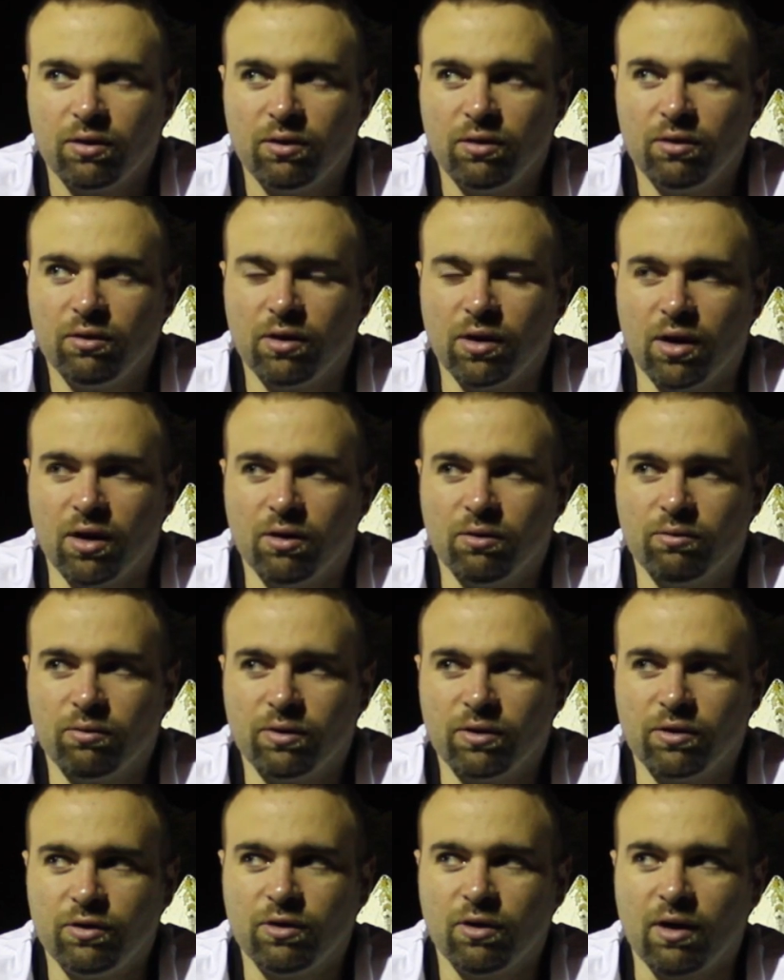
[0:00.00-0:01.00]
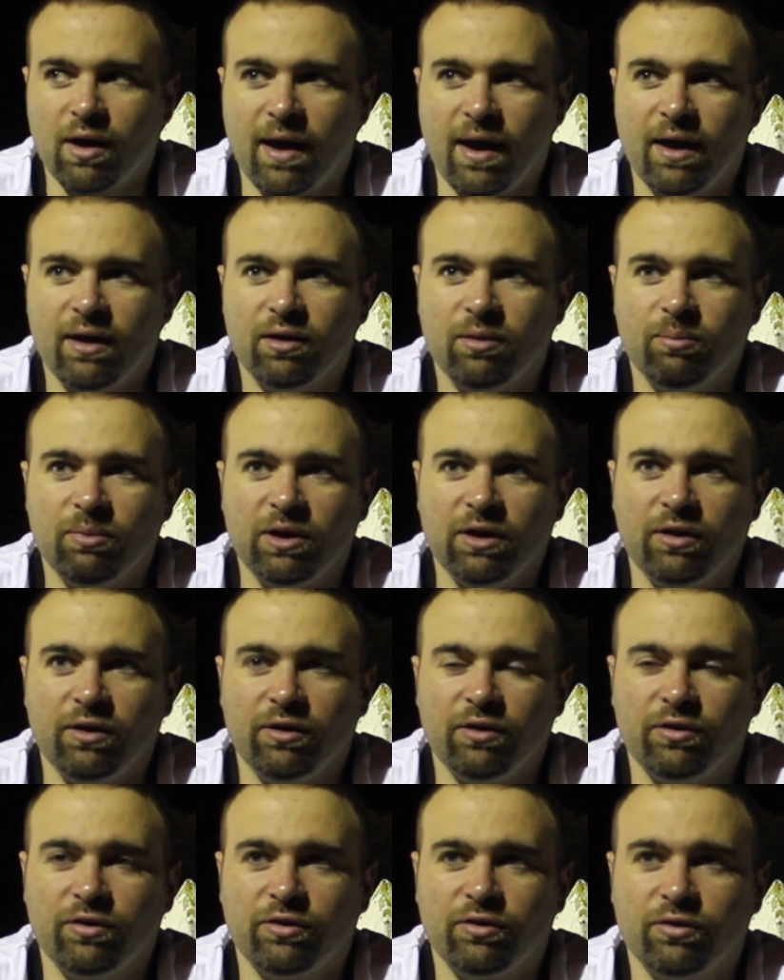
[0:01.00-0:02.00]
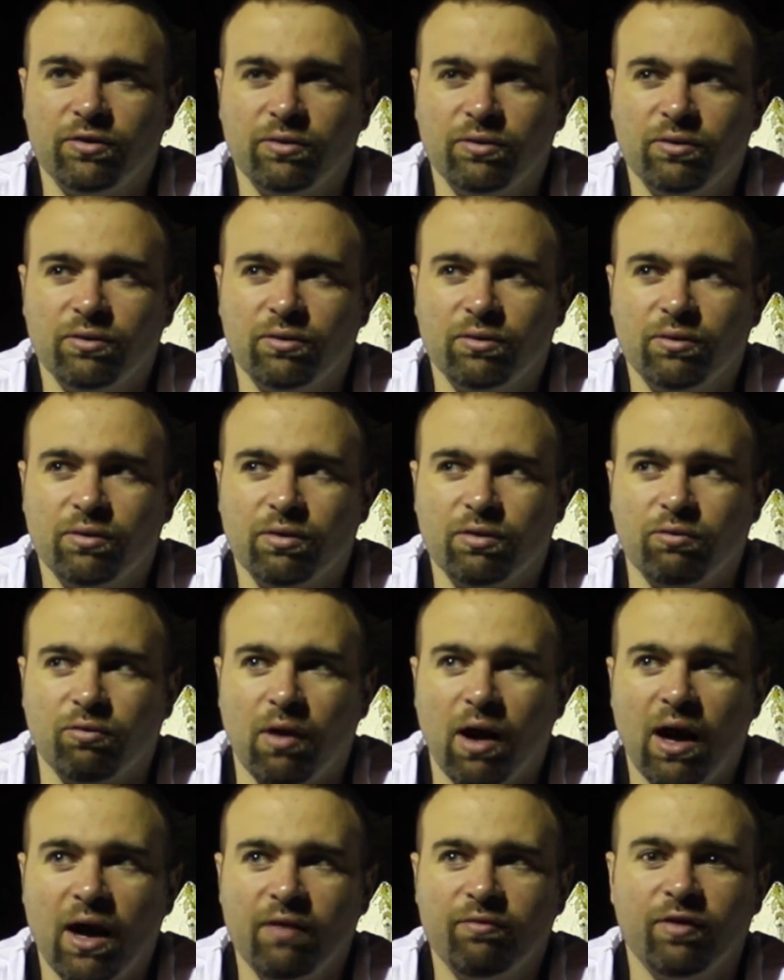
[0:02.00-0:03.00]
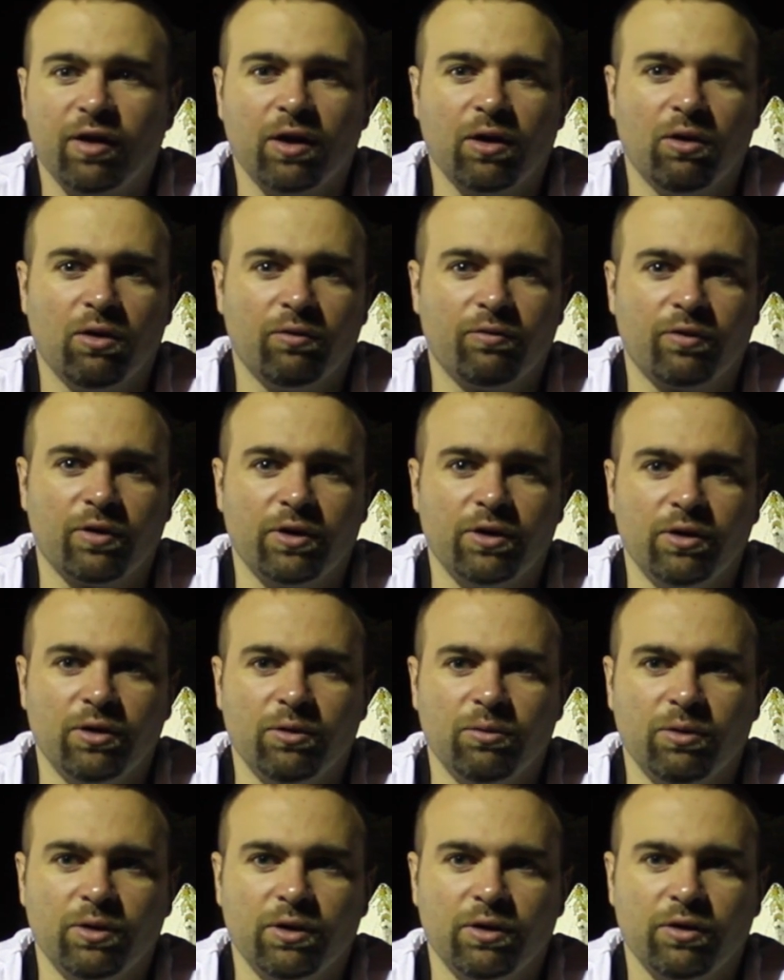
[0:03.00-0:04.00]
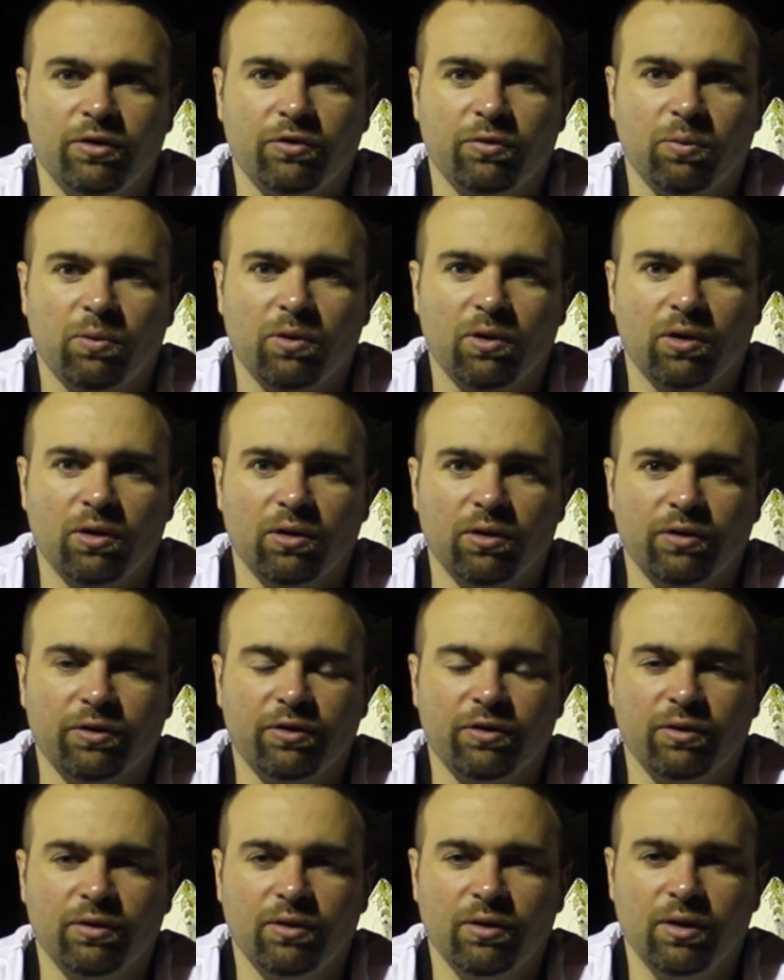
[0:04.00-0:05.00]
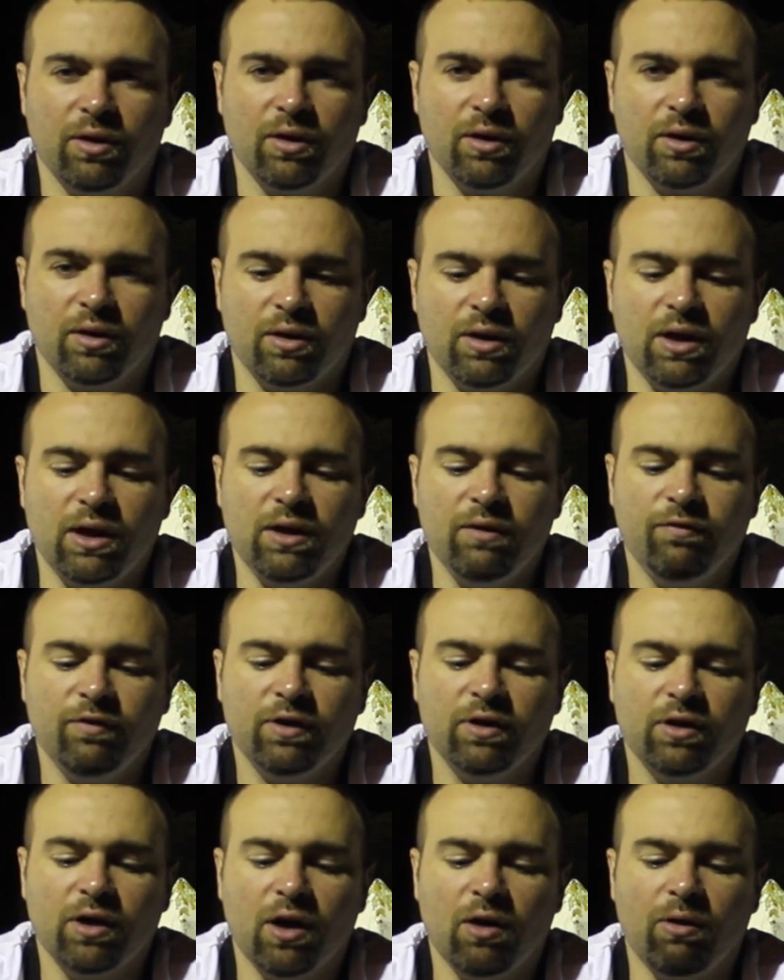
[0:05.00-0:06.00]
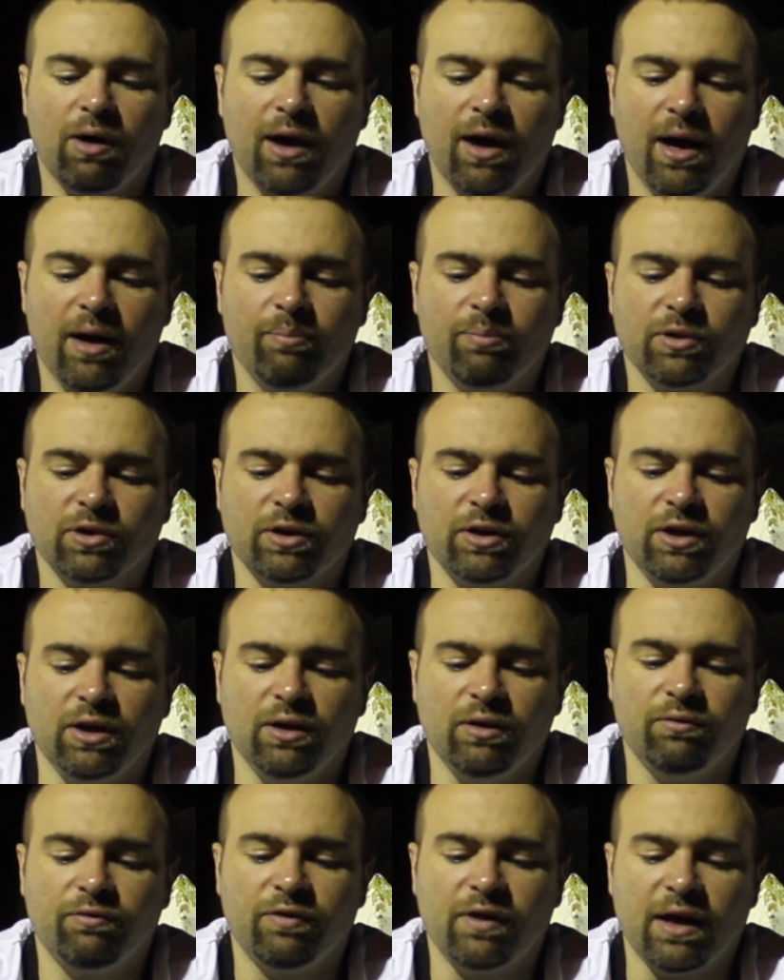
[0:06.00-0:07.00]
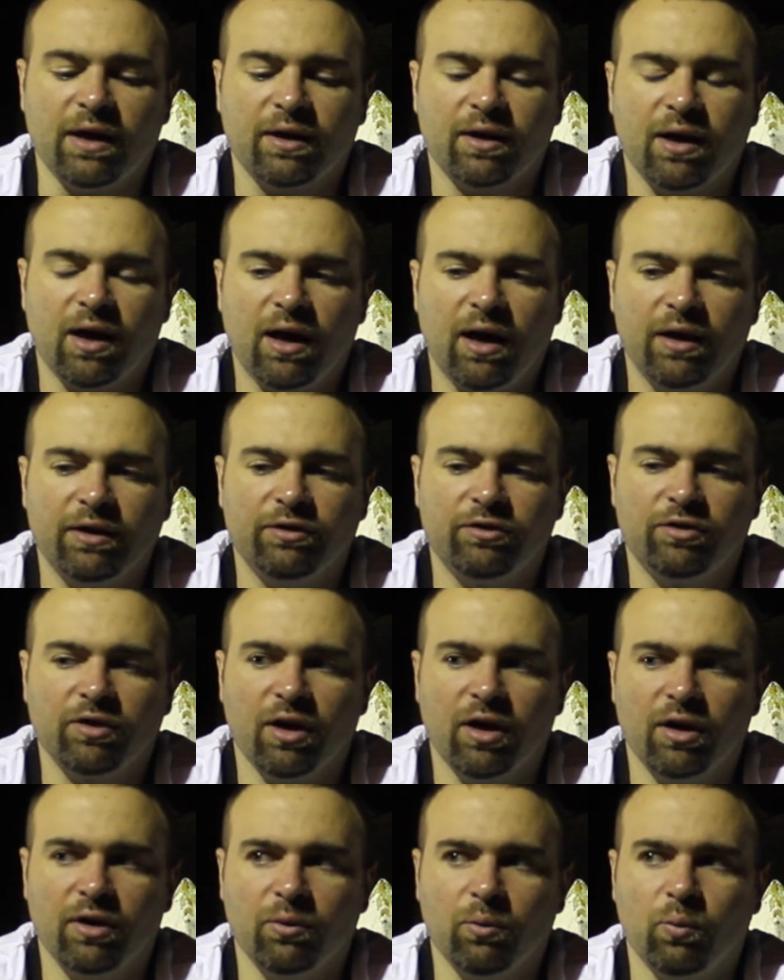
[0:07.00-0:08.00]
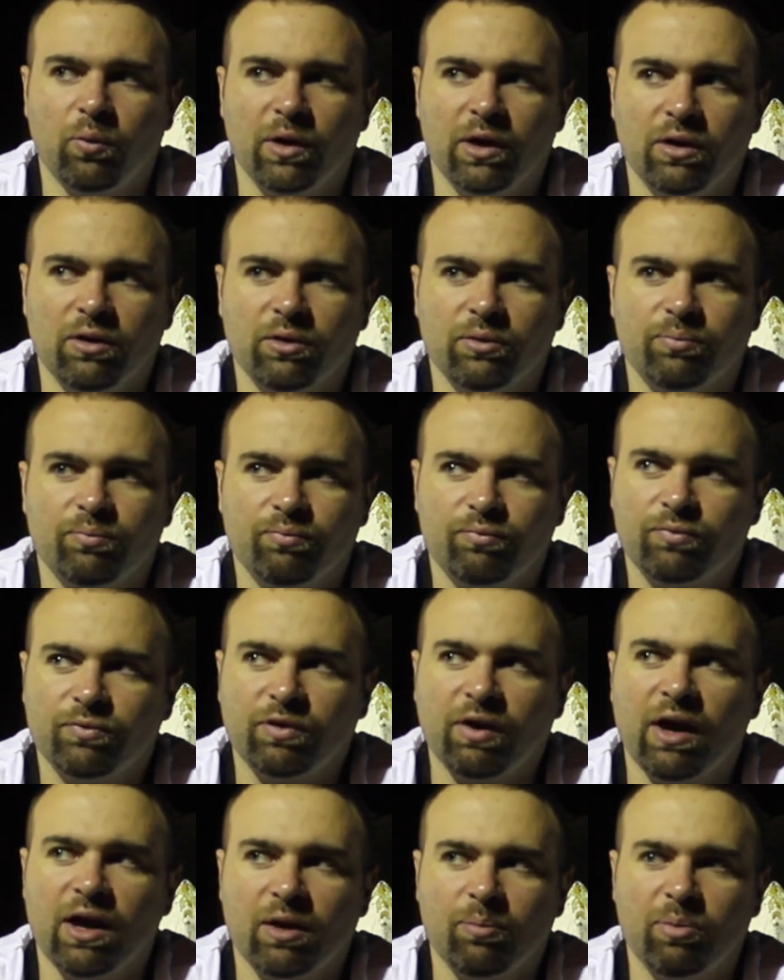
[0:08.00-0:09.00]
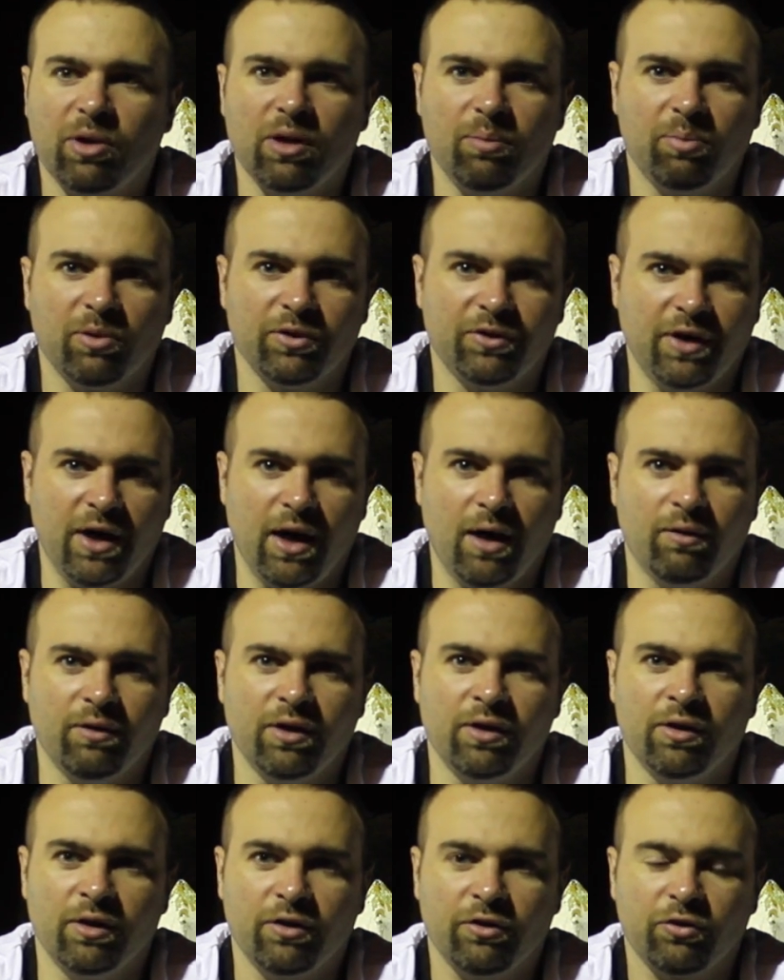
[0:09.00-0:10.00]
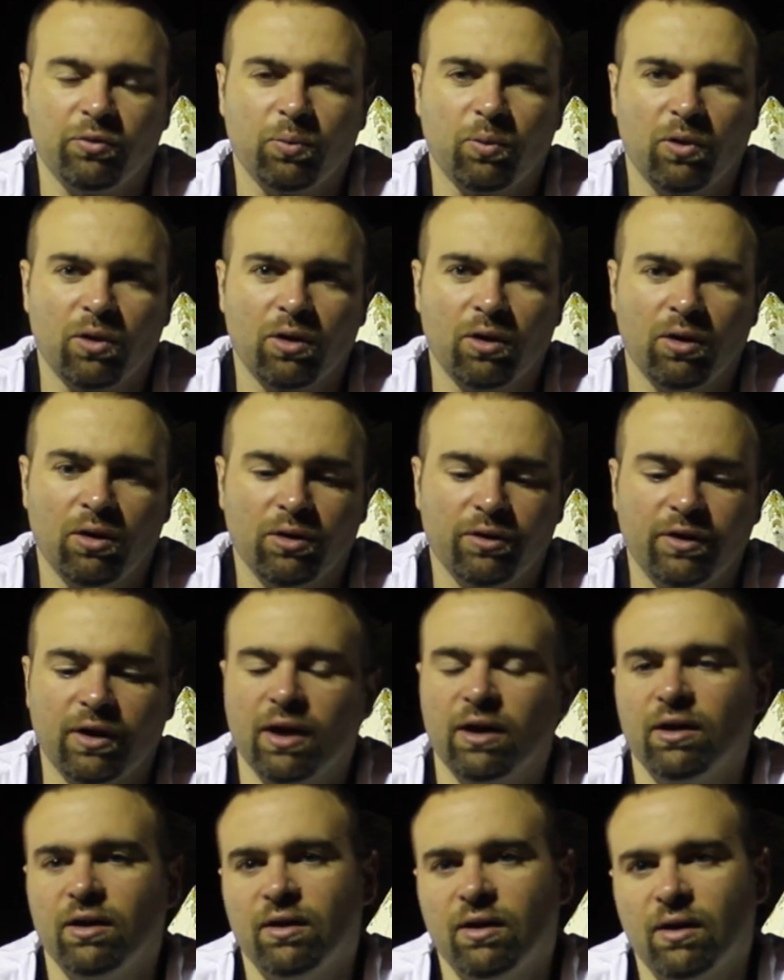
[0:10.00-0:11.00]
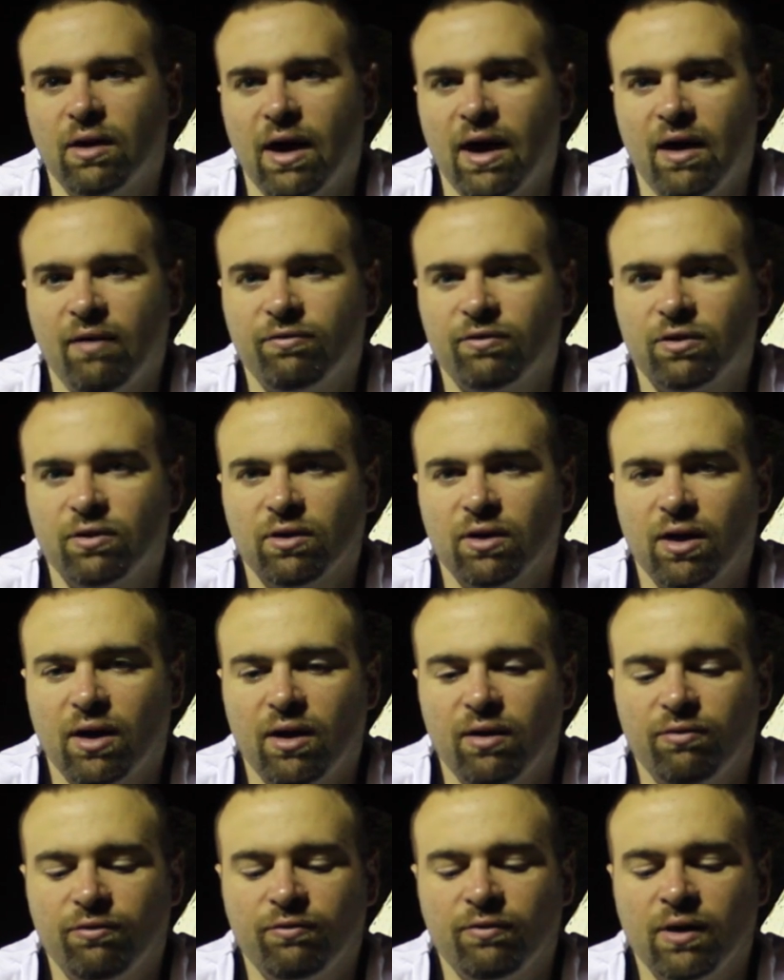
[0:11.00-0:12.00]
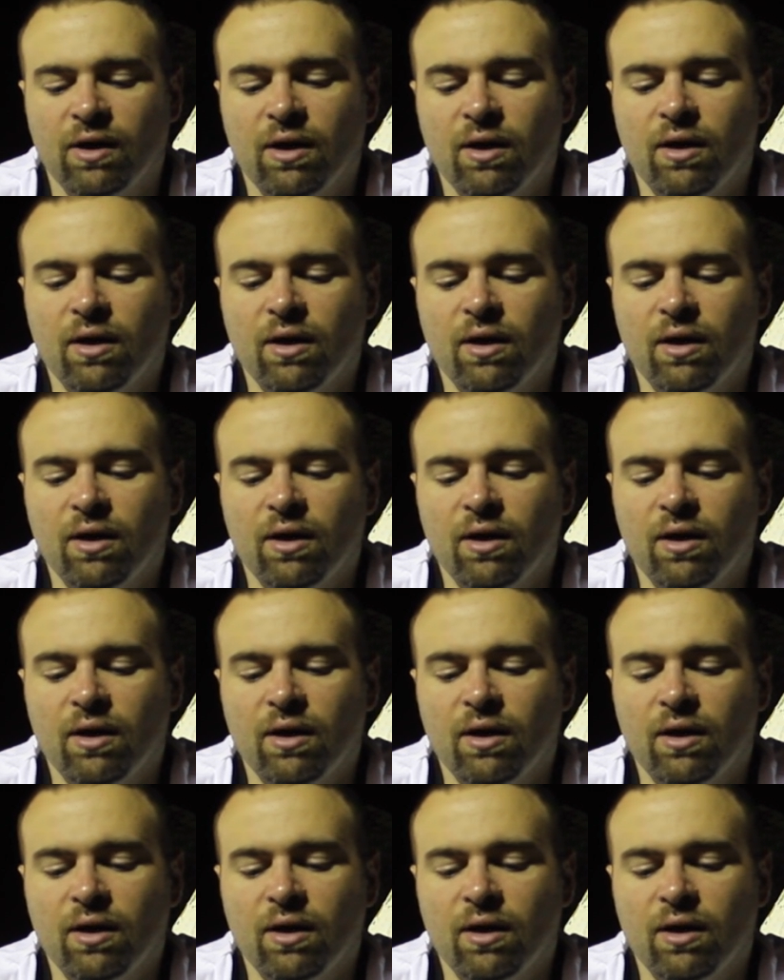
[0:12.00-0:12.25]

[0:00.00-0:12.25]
your enemies thriving over you in this world. Even though I believe that God will take people down in this world and in the afterlife,